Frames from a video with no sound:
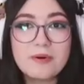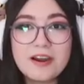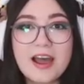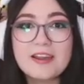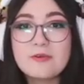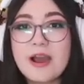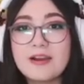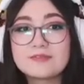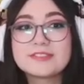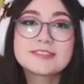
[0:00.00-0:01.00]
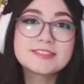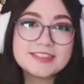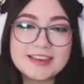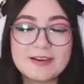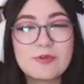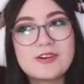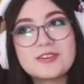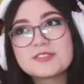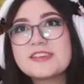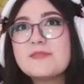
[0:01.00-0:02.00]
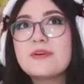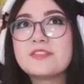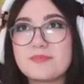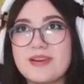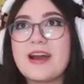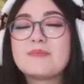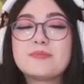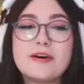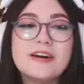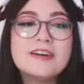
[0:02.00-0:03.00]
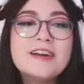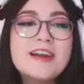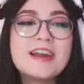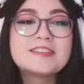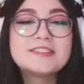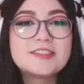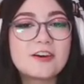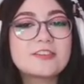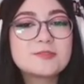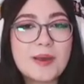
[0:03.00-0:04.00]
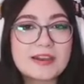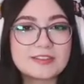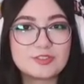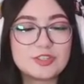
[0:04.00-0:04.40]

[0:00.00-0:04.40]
but I don't have to see him. Well, I'll see him on the map, but it's not as bad as